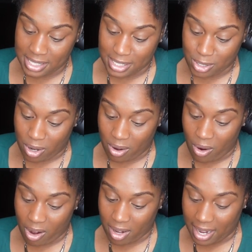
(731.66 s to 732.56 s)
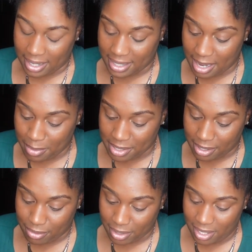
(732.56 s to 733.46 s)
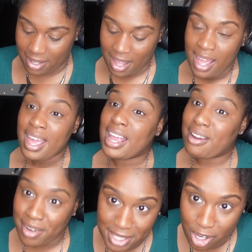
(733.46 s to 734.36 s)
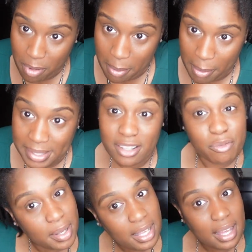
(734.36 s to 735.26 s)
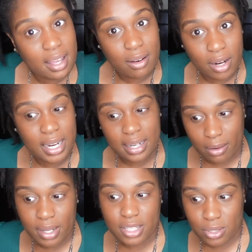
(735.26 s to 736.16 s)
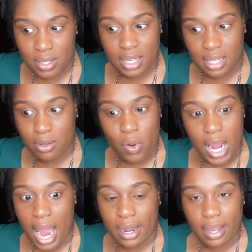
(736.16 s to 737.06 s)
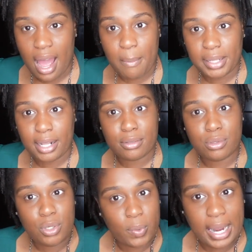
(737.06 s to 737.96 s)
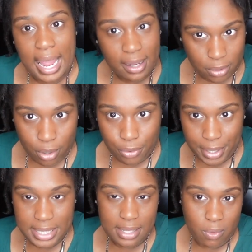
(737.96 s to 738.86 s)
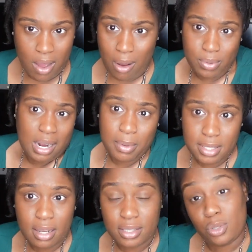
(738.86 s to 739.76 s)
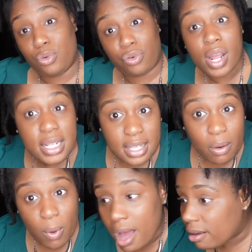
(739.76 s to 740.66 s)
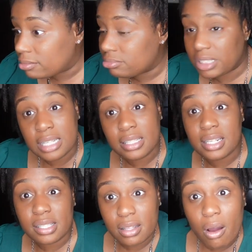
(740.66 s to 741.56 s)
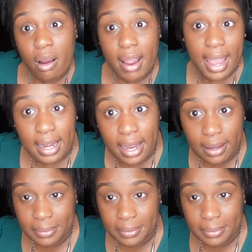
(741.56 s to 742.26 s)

Star card. Like, damn, this nigga really, he really told me about myself. But yeah, Orlando, because you can kind of calm it down too. You want to act all crazy and wild, but then I'm going to talk to you crazy and wild. Disney Star, Eddie.